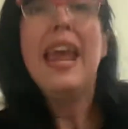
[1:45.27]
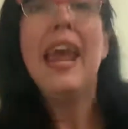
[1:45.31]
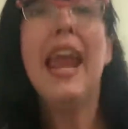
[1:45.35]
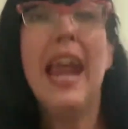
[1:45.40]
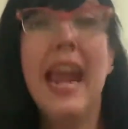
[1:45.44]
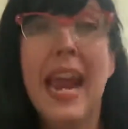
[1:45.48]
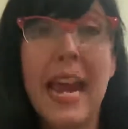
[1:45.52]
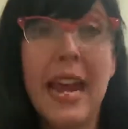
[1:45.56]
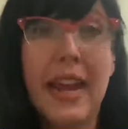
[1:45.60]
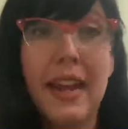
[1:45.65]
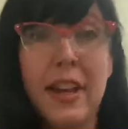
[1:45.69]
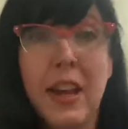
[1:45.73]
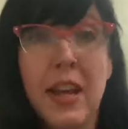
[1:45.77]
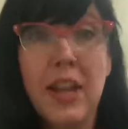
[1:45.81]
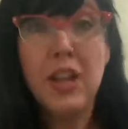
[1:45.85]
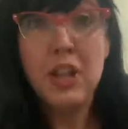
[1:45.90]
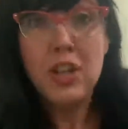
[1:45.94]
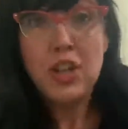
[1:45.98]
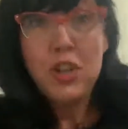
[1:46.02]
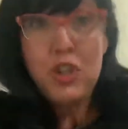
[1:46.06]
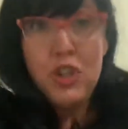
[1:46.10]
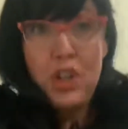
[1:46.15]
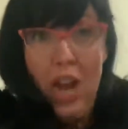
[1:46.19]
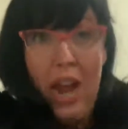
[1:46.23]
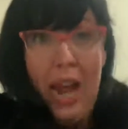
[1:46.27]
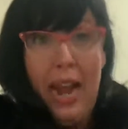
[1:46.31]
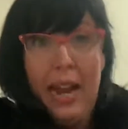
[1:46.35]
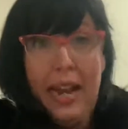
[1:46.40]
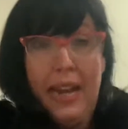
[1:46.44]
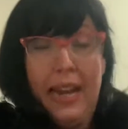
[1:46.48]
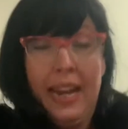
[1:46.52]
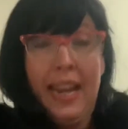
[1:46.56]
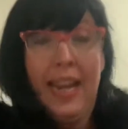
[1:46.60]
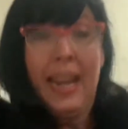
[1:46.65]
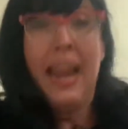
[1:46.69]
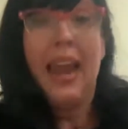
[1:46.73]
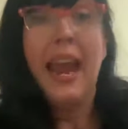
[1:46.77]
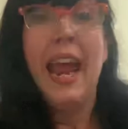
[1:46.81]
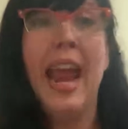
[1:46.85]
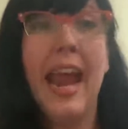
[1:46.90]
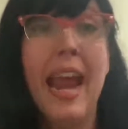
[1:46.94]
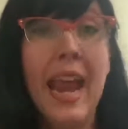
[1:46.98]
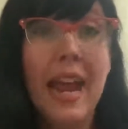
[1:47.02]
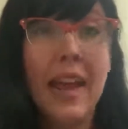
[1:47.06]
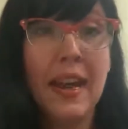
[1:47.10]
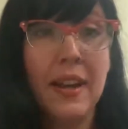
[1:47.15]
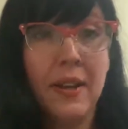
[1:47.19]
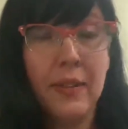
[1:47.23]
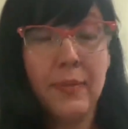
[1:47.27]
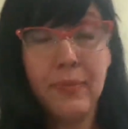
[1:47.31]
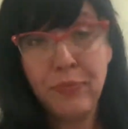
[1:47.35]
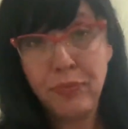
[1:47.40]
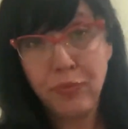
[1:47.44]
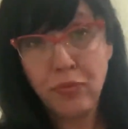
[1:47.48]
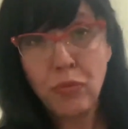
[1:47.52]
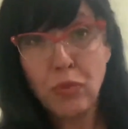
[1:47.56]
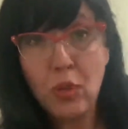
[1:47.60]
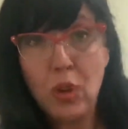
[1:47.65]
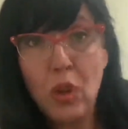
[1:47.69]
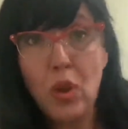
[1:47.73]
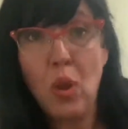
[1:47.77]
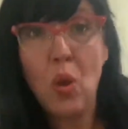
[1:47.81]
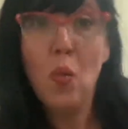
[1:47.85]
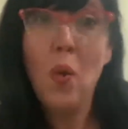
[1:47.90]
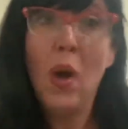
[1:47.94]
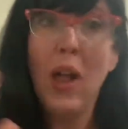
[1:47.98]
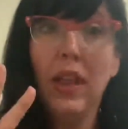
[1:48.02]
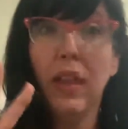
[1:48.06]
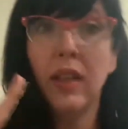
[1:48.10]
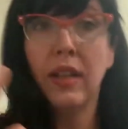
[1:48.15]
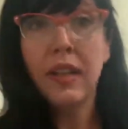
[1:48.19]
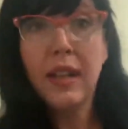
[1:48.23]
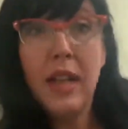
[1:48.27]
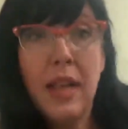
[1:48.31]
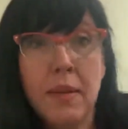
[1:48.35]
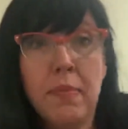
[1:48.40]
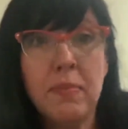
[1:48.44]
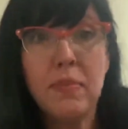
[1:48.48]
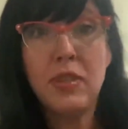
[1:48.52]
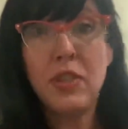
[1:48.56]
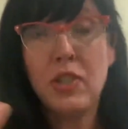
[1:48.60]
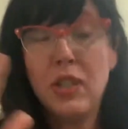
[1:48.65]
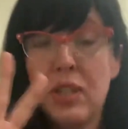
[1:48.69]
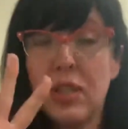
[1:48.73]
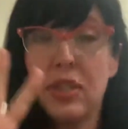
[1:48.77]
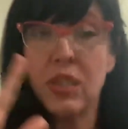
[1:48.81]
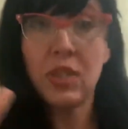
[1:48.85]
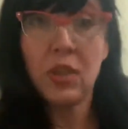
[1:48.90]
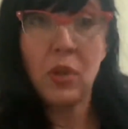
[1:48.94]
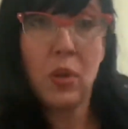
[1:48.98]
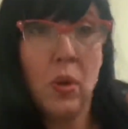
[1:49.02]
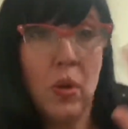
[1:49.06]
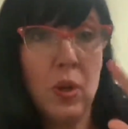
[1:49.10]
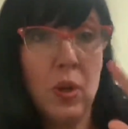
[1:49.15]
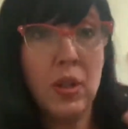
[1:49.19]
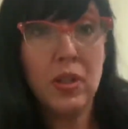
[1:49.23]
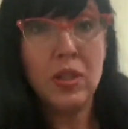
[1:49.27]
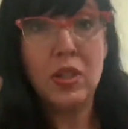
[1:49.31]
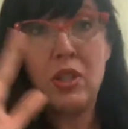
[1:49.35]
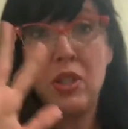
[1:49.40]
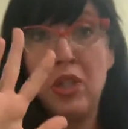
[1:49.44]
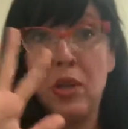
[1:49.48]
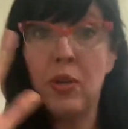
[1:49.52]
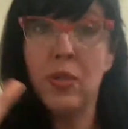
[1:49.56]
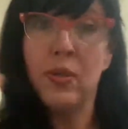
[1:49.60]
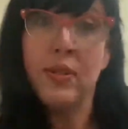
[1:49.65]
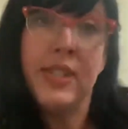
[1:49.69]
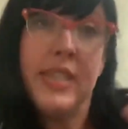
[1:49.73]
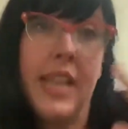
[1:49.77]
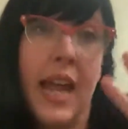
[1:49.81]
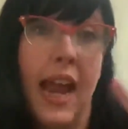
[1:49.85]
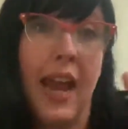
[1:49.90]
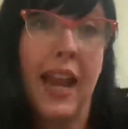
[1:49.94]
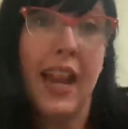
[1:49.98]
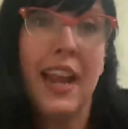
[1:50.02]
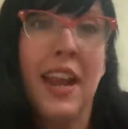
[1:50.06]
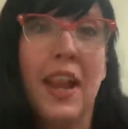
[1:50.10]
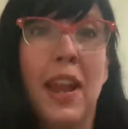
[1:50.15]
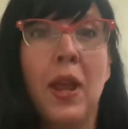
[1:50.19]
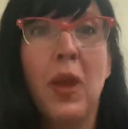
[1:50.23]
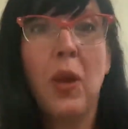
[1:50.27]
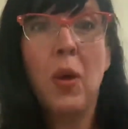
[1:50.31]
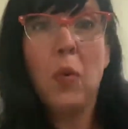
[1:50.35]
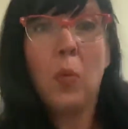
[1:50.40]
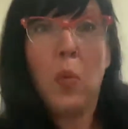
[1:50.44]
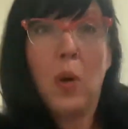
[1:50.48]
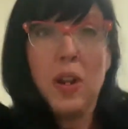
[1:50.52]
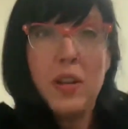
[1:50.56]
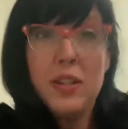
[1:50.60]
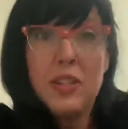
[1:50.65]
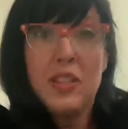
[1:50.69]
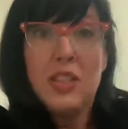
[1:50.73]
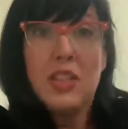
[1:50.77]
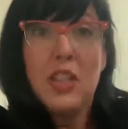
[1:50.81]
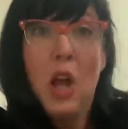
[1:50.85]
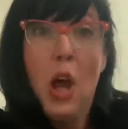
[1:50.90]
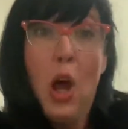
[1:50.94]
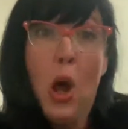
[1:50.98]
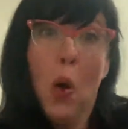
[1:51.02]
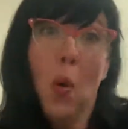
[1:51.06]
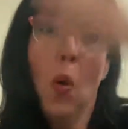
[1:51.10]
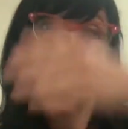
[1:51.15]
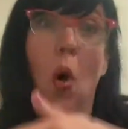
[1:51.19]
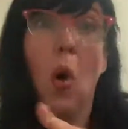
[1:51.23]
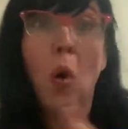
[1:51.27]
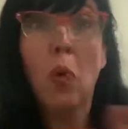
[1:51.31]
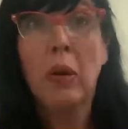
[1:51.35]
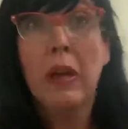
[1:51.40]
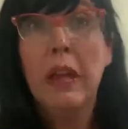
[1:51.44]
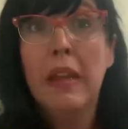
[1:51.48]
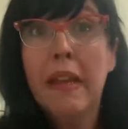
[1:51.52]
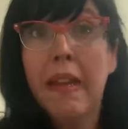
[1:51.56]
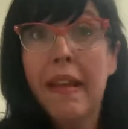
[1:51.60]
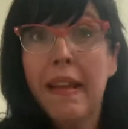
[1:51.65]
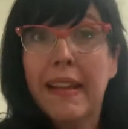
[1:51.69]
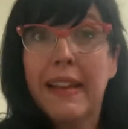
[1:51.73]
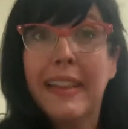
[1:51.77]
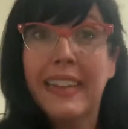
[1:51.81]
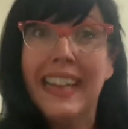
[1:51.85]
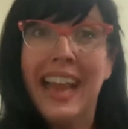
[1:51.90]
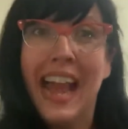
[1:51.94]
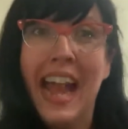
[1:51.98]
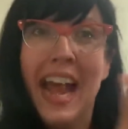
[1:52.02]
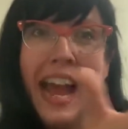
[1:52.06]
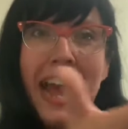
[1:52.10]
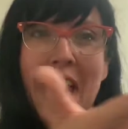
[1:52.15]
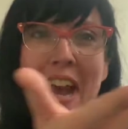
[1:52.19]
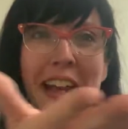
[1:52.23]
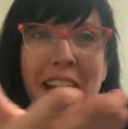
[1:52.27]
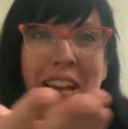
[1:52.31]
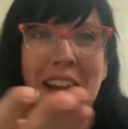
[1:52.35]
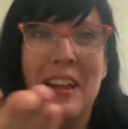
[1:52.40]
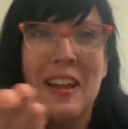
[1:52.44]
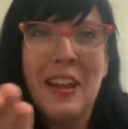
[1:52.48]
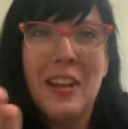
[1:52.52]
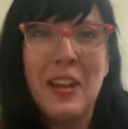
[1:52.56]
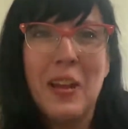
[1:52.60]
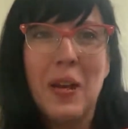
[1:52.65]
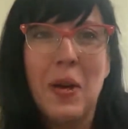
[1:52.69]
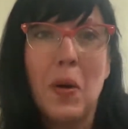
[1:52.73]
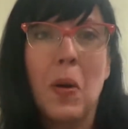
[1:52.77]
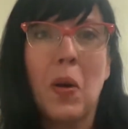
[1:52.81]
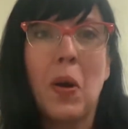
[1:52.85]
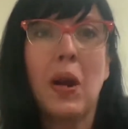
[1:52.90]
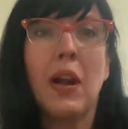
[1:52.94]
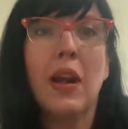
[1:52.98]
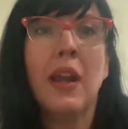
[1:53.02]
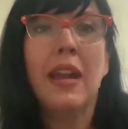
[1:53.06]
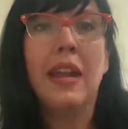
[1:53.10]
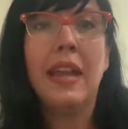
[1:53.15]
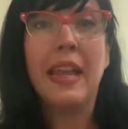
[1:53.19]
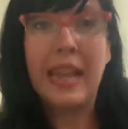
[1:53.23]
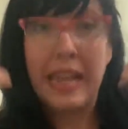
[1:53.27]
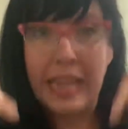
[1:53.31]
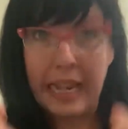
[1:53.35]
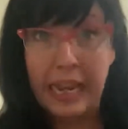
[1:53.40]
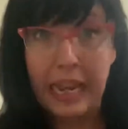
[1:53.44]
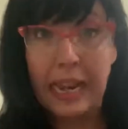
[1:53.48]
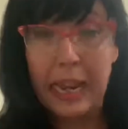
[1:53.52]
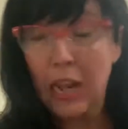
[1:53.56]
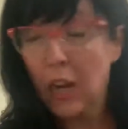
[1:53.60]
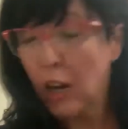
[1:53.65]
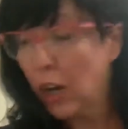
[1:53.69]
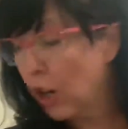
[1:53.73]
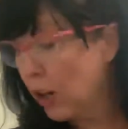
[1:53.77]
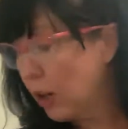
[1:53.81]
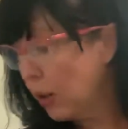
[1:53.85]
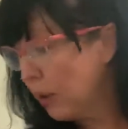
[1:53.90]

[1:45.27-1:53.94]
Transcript: And shine and welcome to school today. We're so glad you're here.